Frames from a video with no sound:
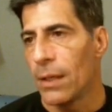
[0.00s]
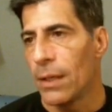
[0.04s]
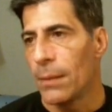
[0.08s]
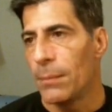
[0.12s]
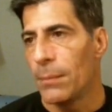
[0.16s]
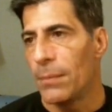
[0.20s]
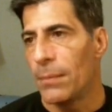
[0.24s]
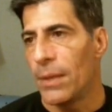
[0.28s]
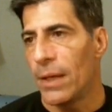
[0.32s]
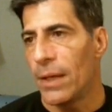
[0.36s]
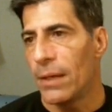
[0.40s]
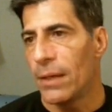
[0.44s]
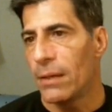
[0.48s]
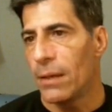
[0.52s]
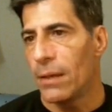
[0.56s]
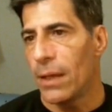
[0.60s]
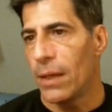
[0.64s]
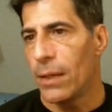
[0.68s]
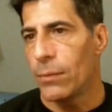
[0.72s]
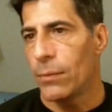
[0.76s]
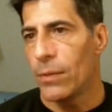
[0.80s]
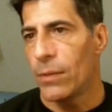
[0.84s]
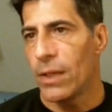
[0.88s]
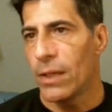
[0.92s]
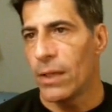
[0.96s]
but
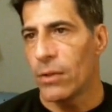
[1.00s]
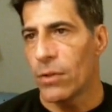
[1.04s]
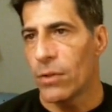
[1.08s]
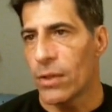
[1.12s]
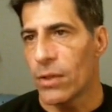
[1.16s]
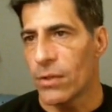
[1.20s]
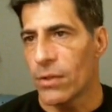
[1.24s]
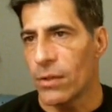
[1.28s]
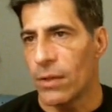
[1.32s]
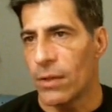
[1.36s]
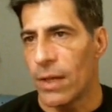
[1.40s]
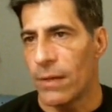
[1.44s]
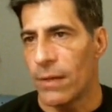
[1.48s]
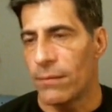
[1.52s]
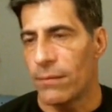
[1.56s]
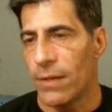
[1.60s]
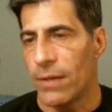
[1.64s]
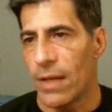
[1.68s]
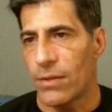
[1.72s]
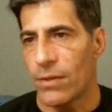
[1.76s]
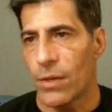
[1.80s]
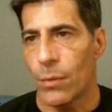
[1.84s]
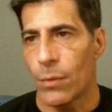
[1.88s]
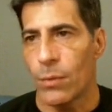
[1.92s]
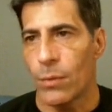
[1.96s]
I ran it across a lot of
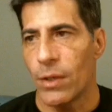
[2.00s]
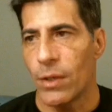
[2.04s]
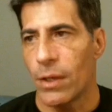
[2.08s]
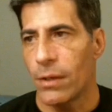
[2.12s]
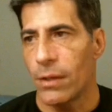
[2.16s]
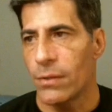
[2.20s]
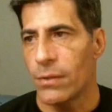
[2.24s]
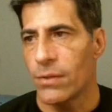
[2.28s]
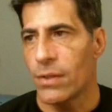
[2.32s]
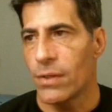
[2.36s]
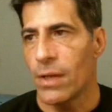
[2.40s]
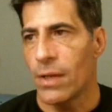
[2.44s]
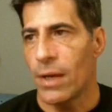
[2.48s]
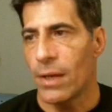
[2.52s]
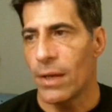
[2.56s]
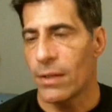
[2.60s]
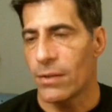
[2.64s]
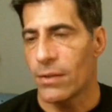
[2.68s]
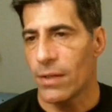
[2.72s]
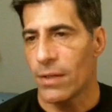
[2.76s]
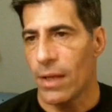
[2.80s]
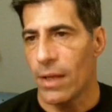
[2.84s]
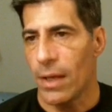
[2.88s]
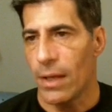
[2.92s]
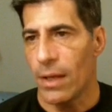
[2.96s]
NASDAQ one hundred
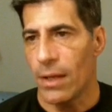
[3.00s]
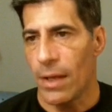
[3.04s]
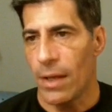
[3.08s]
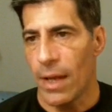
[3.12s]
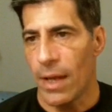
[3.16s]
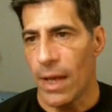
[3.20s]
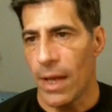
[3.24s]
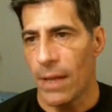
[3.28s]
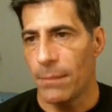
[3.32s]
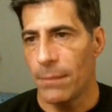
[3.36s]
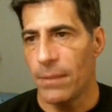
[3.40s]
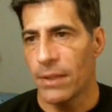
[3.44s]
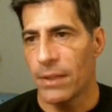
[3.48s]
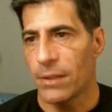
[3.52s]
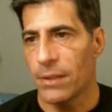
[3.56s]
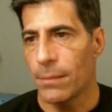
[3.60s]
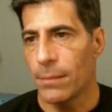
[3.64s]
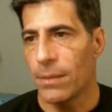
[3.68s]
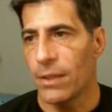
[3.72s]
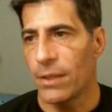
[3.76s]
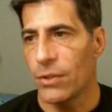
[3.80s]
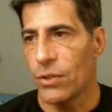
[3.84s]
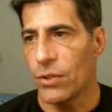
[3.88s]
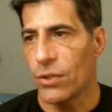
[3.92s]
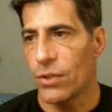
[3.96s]
stocks, and I handpicked a
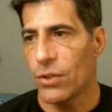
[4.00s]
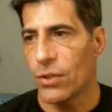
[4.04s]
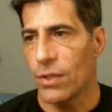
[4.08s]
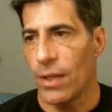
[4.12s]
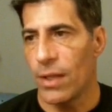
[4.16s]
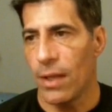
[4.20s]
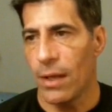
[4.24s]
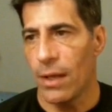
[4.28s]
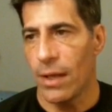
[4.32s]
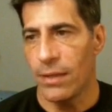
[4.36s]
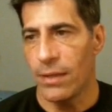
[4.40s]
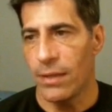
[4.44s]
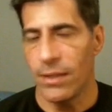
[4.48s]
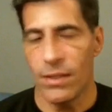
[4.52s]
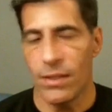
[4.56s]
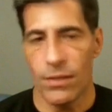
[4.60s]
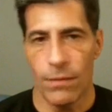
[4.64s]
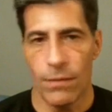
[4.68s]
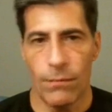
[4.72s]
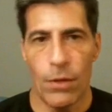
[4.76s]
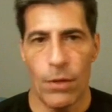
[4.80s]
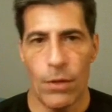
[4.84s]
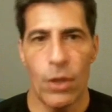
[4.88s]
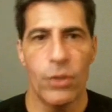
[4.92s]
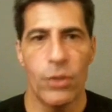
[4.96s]
bunch that had
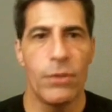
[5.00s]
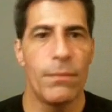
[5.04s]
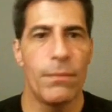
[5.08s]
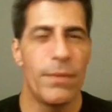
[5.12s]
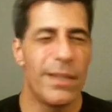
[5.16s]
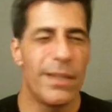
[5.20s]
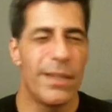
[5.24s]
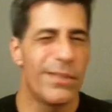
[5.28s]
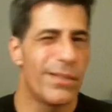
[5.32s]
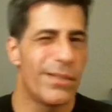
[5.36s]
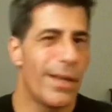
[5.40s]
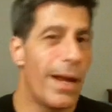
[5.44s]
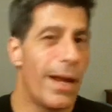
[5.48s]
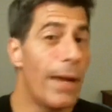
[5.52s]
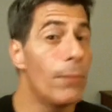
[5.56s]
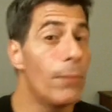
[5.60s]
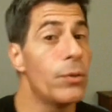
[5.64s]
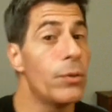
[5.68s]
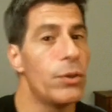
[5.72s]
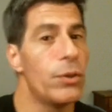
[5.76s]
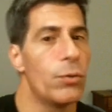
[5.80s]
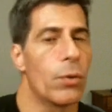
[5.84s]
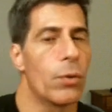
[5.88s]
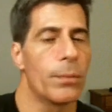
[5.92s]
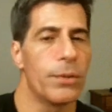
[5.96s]
decent volume, things that I
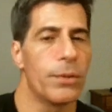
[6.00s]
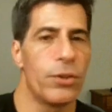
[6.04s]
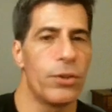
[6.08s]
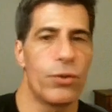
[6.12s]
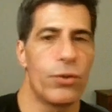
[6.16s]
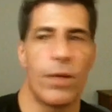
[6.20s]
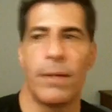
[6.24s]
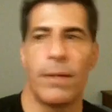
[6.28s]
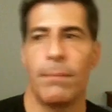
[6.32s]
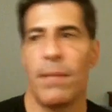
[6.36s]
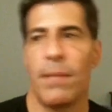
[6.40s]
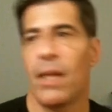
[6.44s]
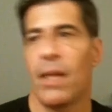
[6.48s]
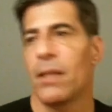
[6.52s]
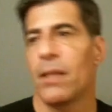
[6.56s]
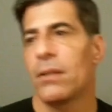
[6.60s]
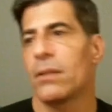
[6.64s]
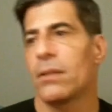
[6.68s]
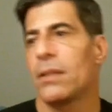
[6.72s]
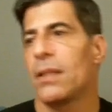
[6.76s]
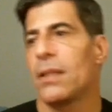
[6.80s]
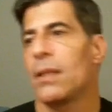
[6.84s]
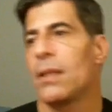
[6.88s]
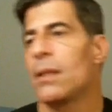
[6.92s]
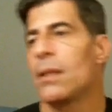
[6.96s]
would normally trade
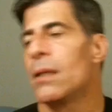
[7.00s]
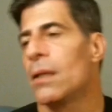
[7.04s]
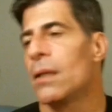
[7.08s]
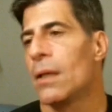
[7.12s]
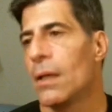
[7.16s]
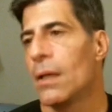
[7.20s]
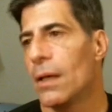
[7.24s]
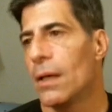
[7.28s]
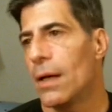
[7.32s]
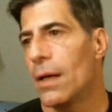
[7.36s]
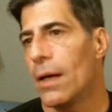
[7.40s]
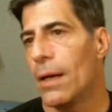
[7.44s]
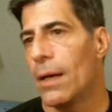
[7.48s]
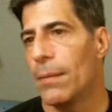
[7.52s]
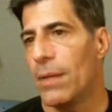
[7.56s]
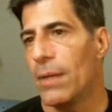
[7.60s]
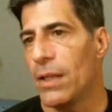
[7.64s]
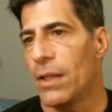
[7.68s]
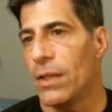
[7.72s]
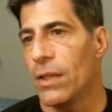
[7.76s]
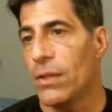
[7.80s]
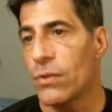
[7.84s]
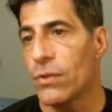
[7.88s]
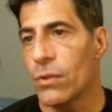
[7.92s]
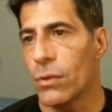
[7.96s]
manually. Um,
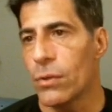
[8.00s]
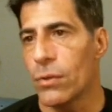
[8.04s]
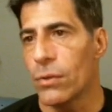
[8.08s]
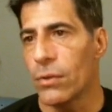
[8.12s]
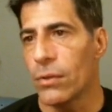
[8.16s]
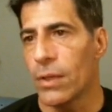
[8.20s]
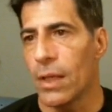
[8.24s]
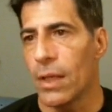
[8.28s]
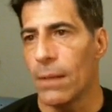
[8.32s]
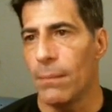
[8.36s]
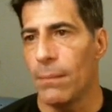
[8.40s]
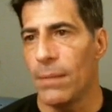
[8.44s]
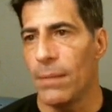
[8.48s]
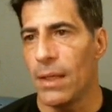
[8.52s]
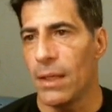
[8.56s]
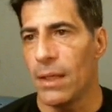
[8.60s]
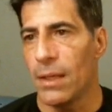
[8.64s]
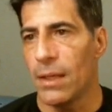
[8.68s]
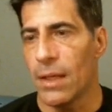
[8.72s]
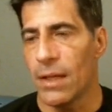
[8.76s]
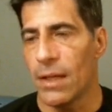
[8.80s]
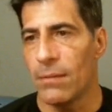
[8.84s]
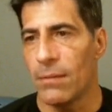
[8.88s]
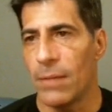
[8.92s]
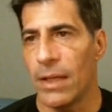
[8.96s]
and these are going to be
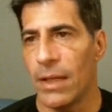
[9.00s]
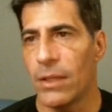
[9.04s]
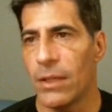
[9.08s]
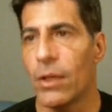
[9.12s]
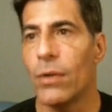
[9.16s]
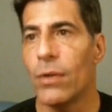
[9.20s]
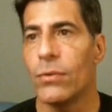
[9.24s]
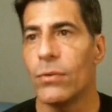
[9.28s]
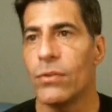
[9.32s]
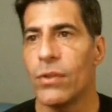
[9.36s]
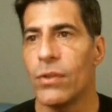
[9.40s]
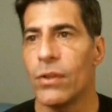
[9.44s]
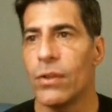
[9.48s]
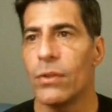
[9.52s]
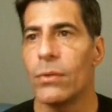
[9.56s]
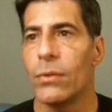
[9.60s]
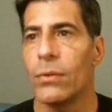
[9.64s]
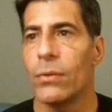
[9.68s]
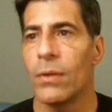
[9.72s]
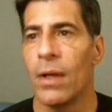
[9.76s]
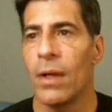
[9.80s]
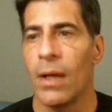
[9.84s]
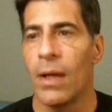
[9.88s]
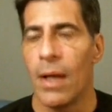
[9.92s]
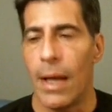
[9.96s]
kind of my
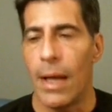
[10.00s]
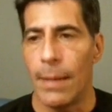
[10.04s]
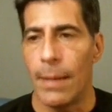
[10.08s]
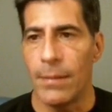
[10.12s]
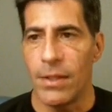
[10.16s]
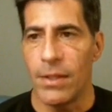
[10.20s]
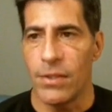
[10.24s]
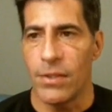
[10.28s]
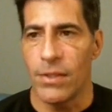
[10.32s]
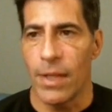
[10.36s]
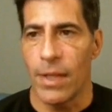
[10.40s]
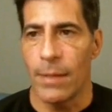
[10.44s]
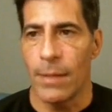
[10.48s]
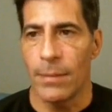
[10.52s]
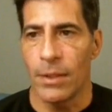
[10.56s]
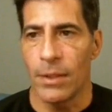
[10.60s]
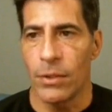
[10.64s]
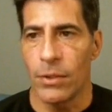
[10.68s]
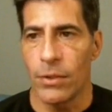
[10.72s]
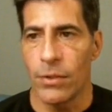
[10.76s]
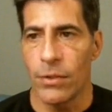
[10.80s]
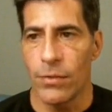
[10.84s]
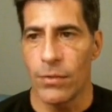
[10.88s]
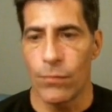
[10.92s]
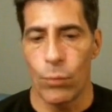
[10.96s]
go-to. I'm going to set up
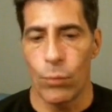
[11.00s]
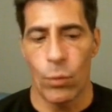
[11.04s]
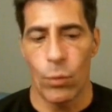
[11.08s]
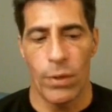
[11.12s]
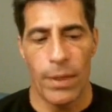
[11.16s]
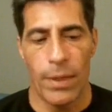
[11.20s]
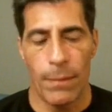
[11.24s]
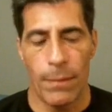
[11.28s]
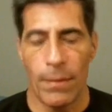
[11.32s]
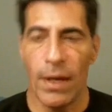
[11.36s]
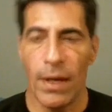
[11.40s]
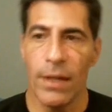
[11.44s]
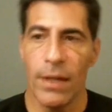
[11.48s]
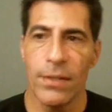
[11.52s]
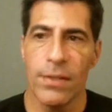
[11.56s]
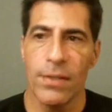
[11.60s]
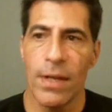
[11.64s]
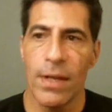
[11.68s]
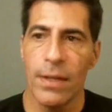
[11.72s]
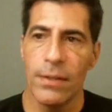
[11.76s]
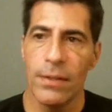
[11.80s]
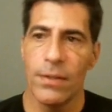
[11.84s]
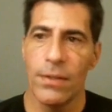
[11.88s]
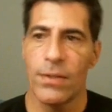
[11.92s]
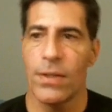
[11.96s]
alerts for the buy
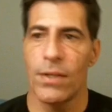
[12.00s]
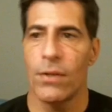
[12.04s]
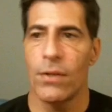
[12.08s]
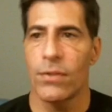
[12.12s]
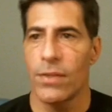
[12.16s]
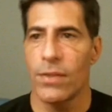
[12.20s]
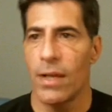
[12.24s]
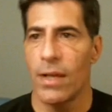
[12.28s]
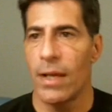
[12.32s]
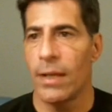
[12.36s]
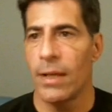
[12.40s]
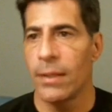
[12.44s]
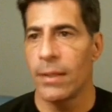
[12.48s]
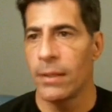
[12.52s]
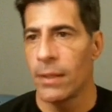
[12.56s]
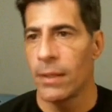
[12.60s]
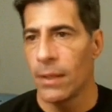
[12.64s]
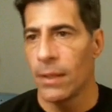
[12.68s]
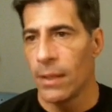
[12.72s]
side and the sell side